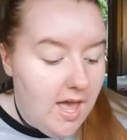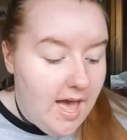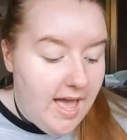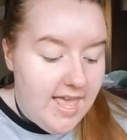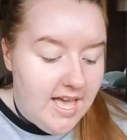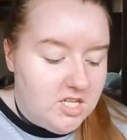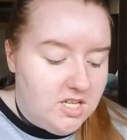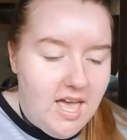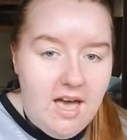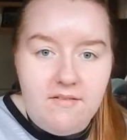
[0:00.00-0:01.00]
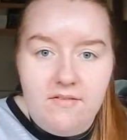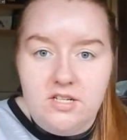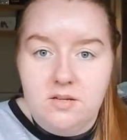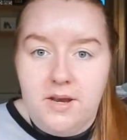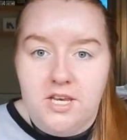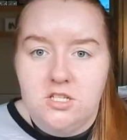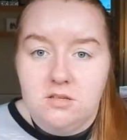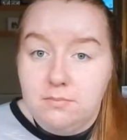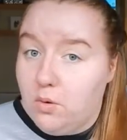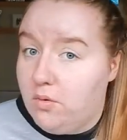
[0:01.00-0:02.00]
I actually have a first impressions
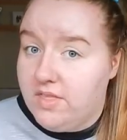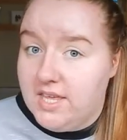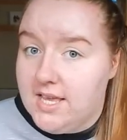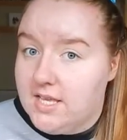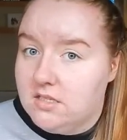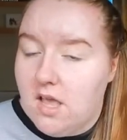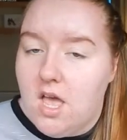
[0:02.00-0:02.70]
on both of these,